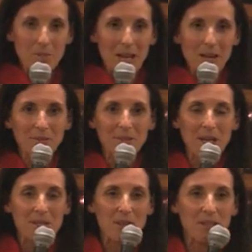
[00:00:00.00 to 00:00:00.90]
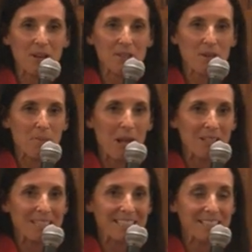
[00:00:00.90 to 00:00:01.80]
about Southern Arizona
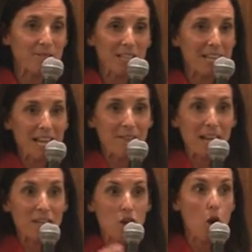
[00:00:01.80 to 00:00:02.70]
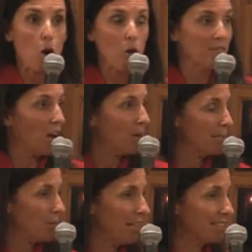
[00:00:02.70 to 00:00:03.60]
politics and realized I had no
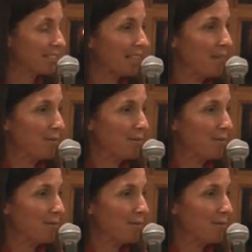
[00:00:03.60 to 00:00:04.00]
involvement in politics.